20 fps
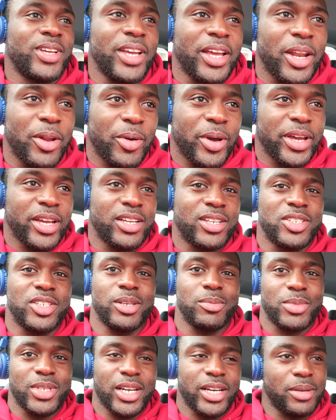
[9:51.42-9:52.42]
Anyway,
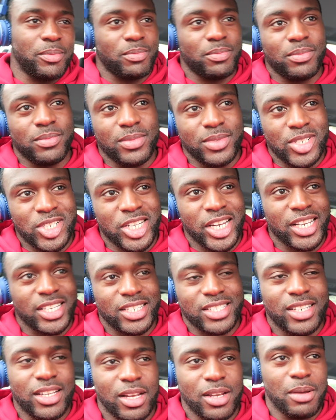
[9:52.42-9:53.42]
gym time,
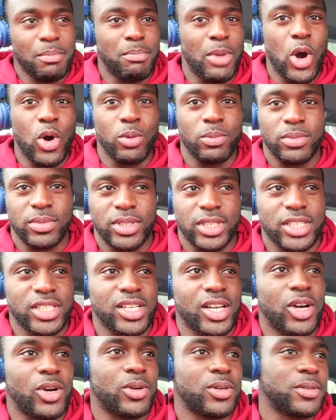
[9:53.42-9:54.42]
chest. Boom,
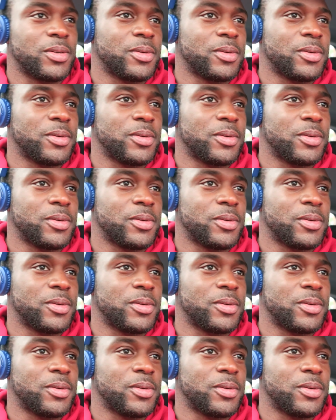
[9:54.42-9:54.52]
let's go.